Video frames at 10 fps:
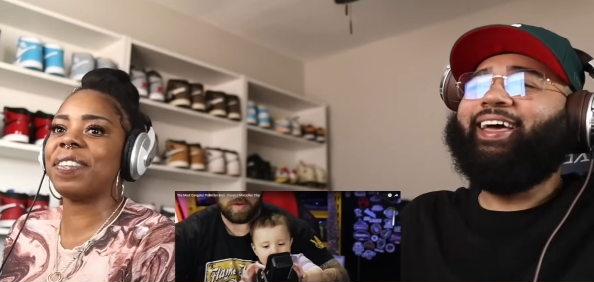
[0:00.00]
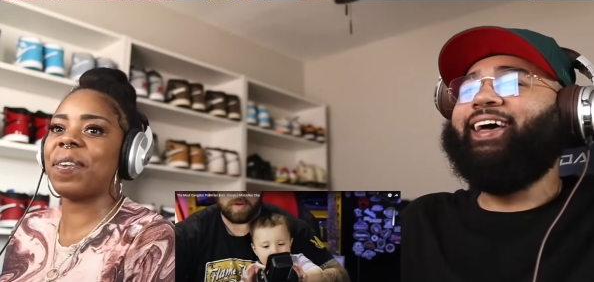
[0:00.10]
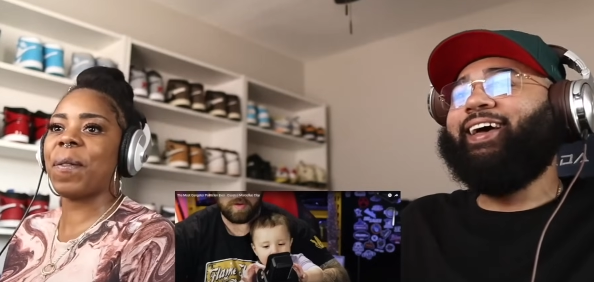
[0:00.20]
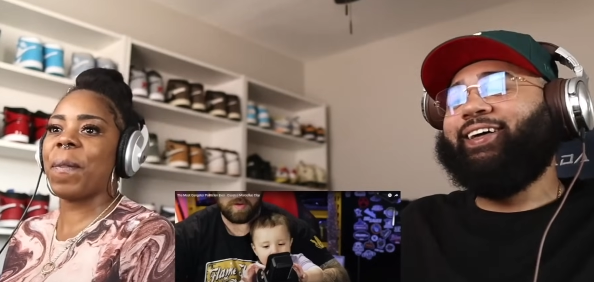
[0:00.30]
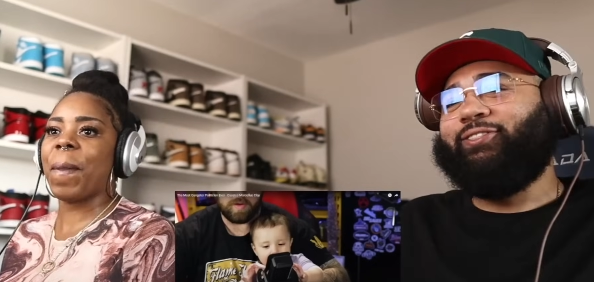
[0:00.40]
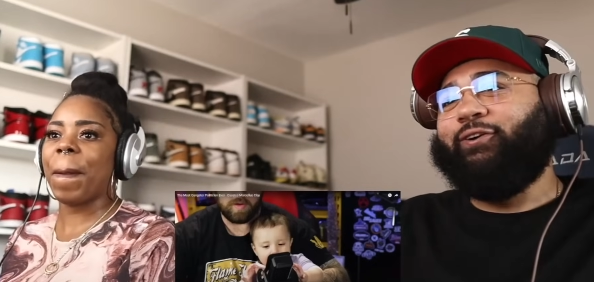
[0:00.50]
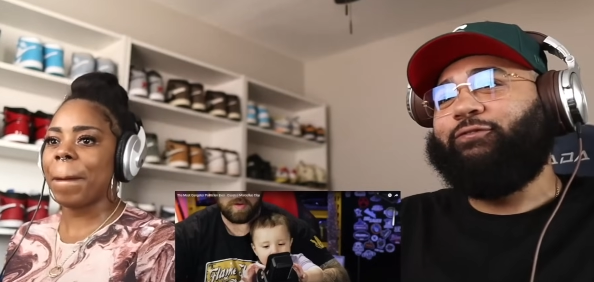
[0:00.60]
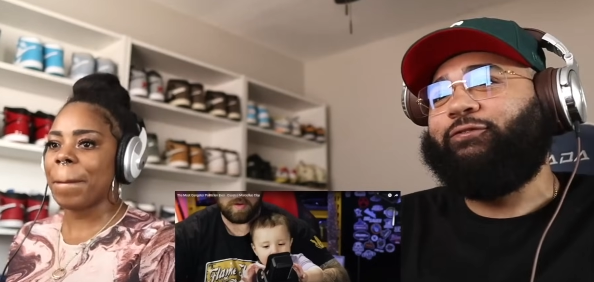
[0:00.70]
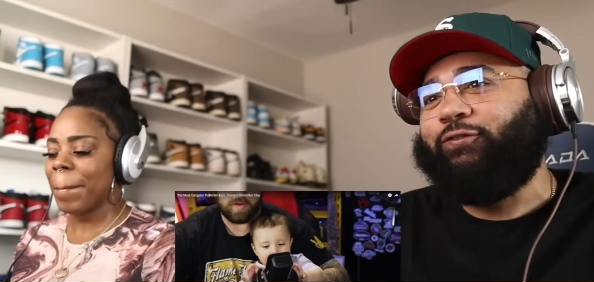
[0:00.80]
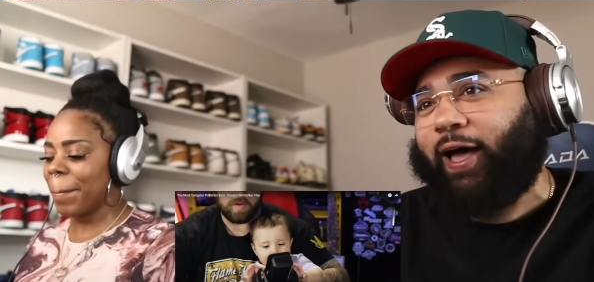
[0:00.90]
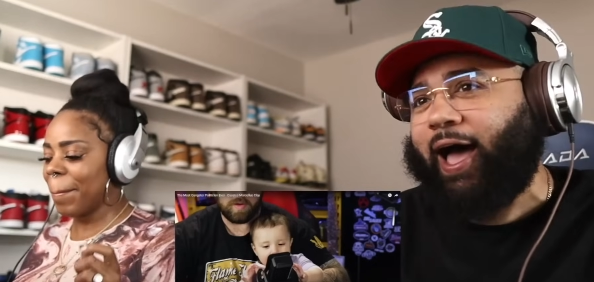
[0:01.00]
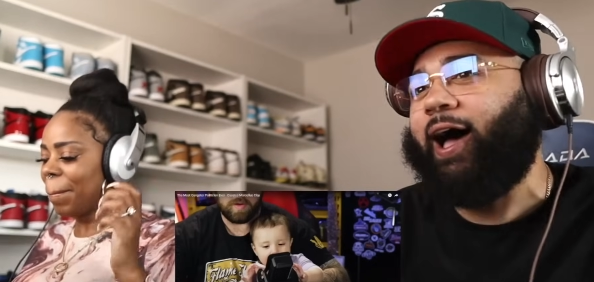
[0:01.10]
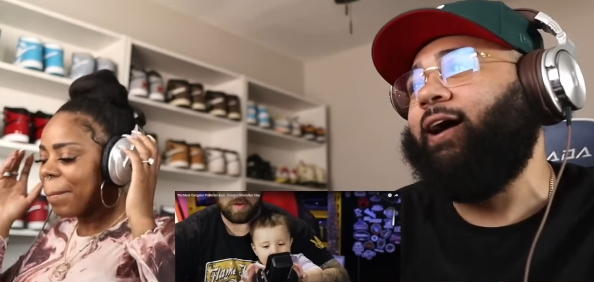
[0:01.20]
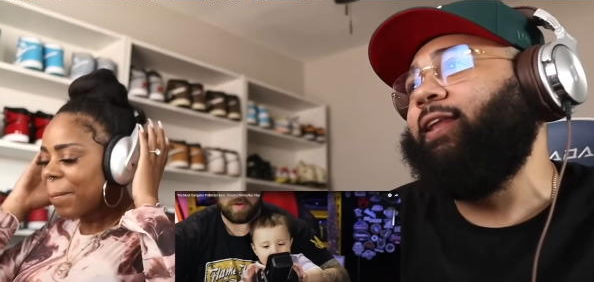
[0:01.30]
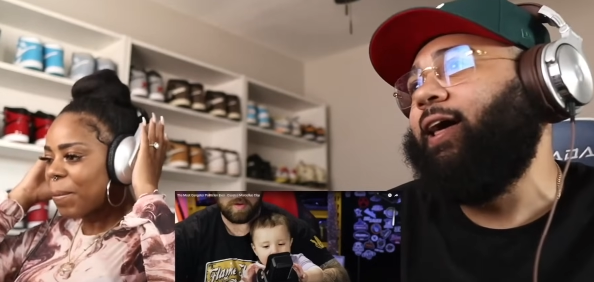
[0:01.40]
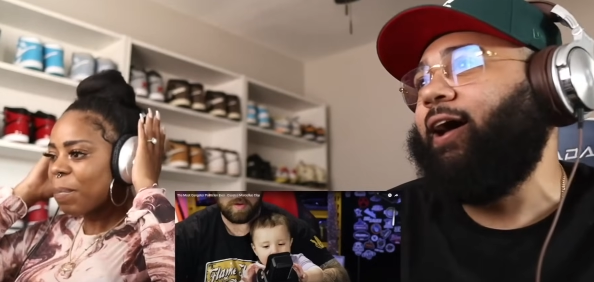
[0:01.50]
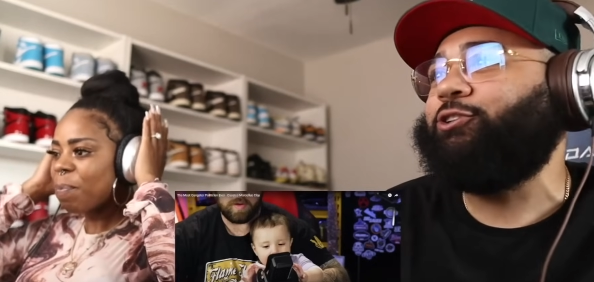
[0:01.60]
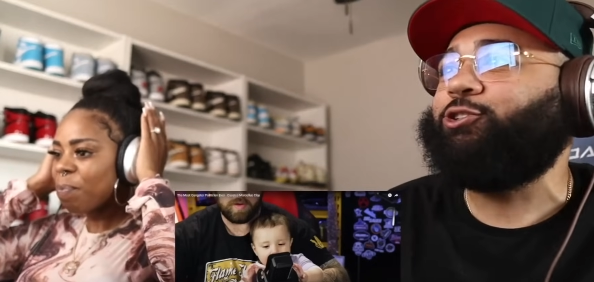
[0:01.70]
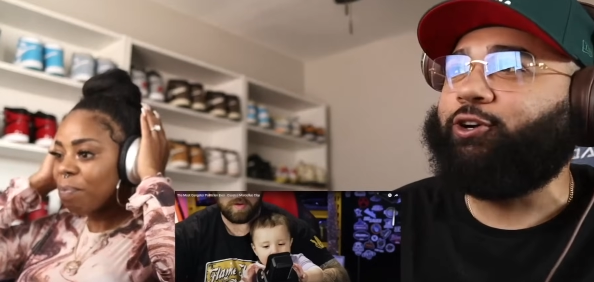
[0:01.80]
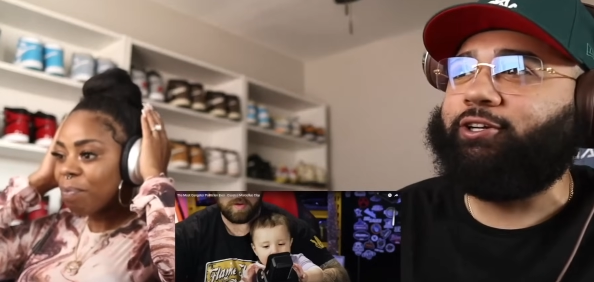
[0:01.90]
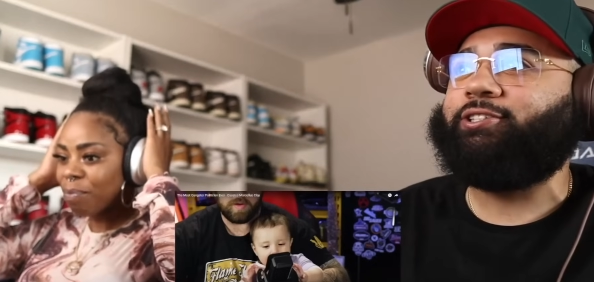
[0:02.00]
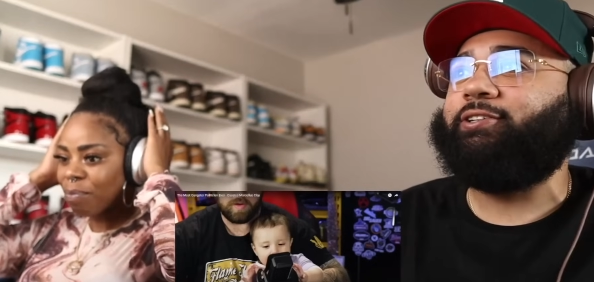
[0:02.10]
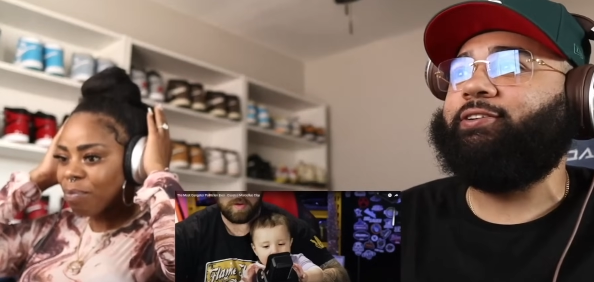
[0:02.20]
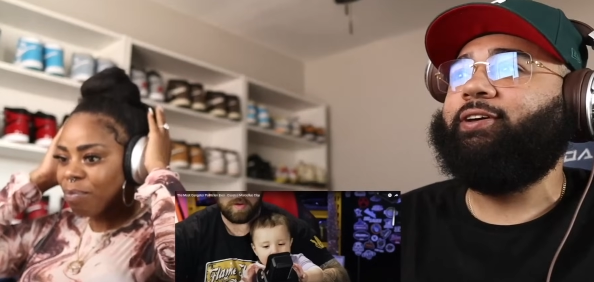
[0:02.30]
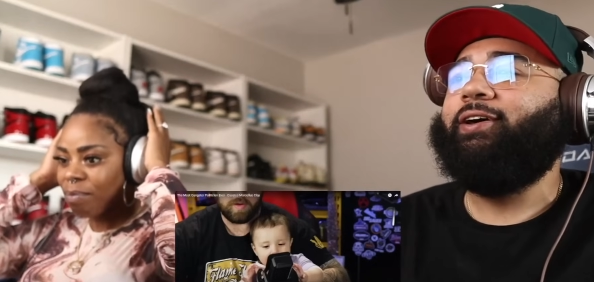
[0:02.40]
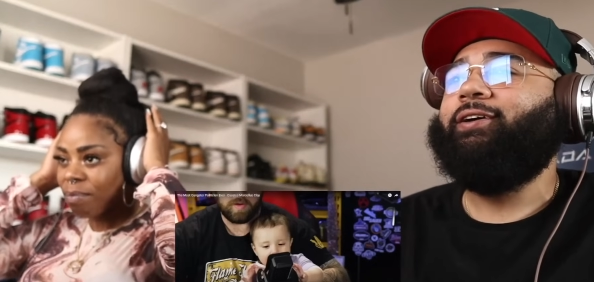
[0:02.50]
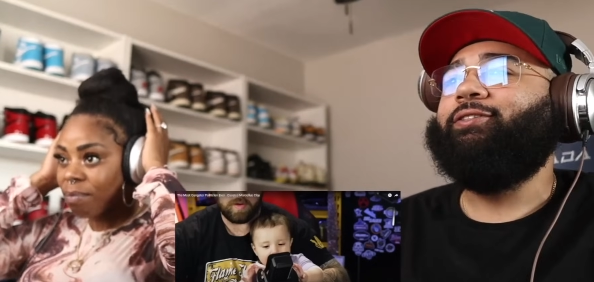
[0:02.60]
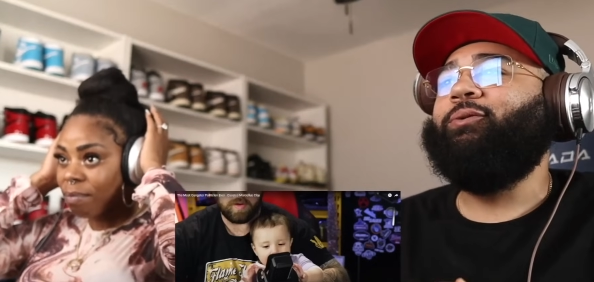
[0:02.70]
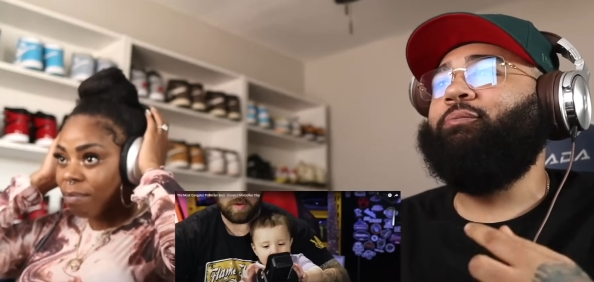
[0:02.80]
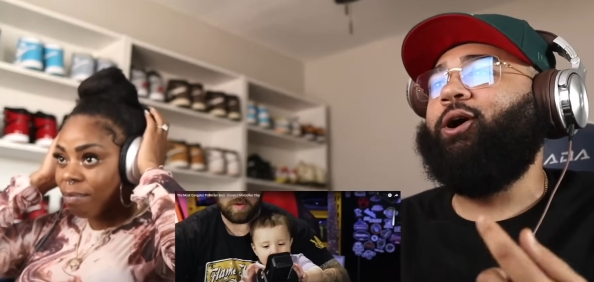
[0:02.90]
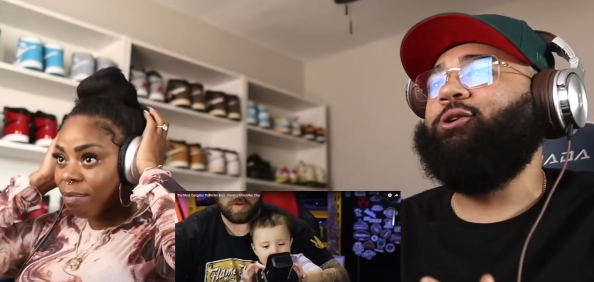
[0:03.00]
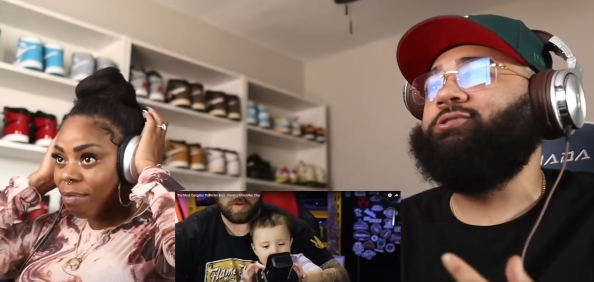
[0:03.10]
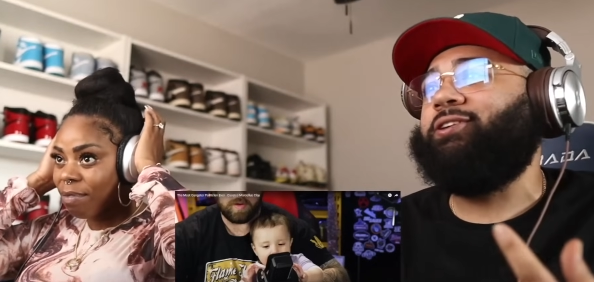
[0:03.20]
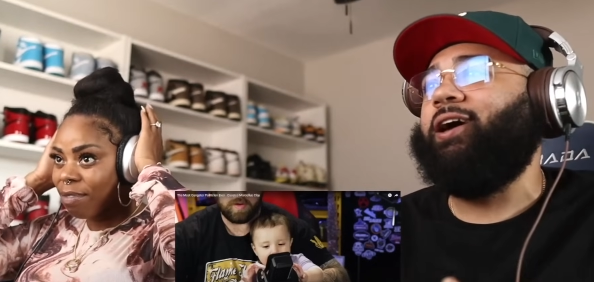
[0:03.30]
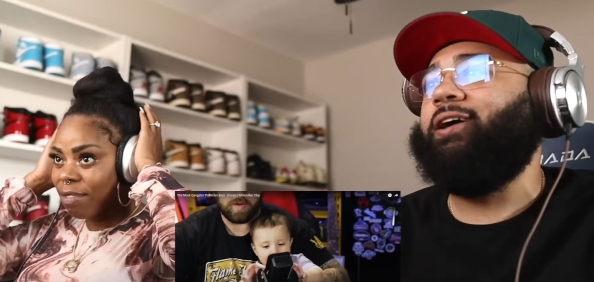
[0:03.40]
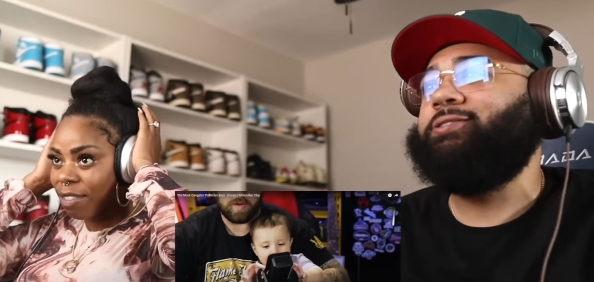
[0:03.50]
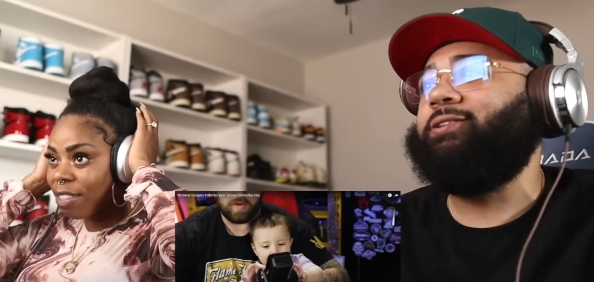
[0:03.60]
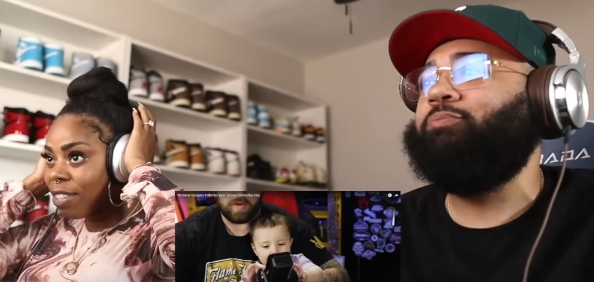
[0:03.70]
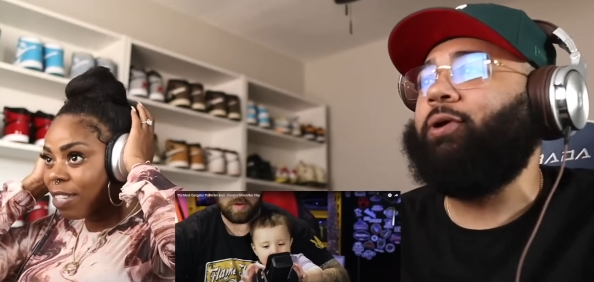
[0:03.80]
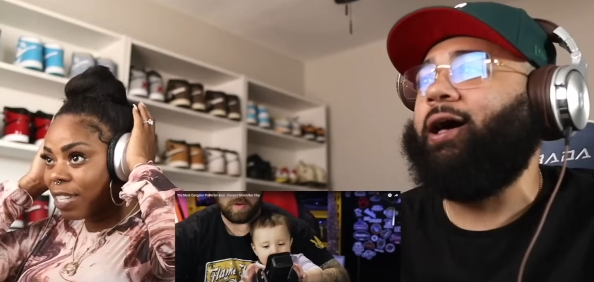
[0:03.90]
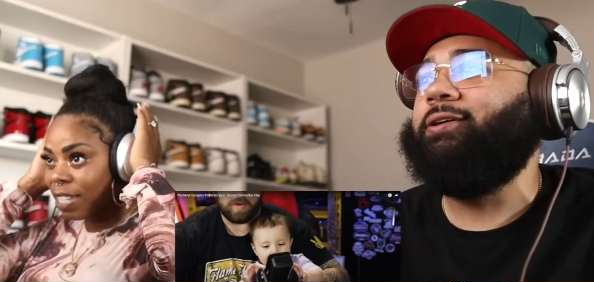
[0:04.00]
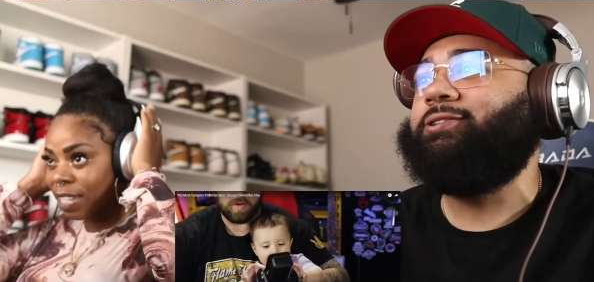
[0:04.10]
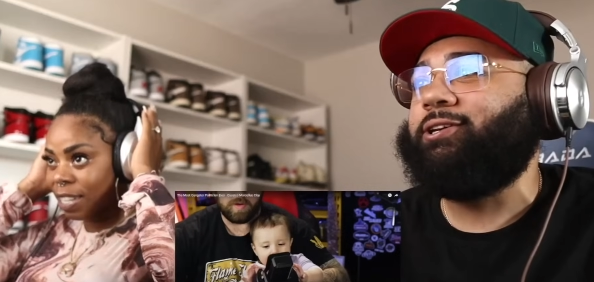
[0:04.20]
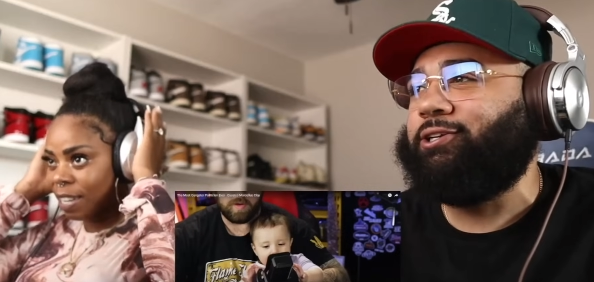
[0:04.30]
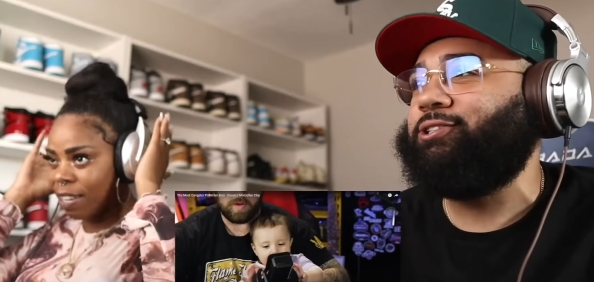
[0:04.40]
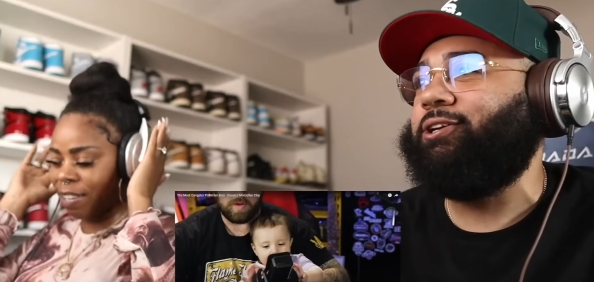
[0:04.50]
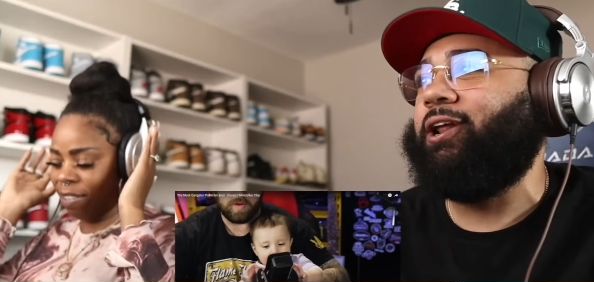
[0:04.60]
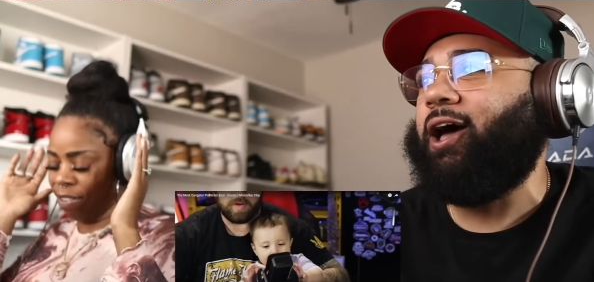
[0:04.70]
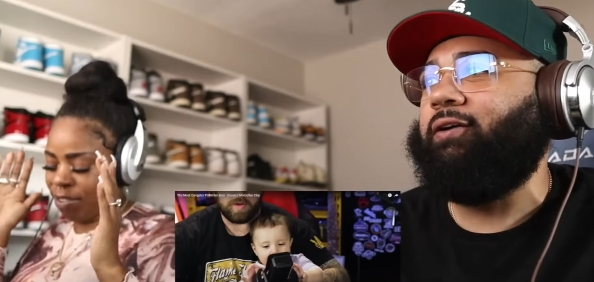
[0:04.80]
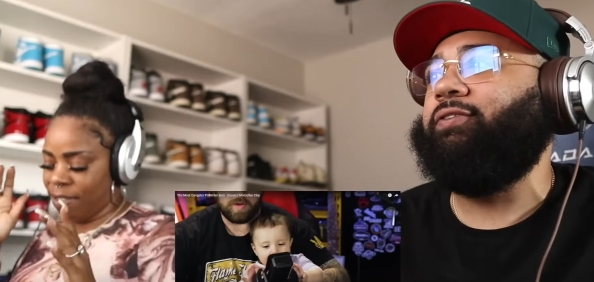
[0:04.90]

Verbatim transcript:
Speaker 1: the fat electrician, the most gangster politician ever,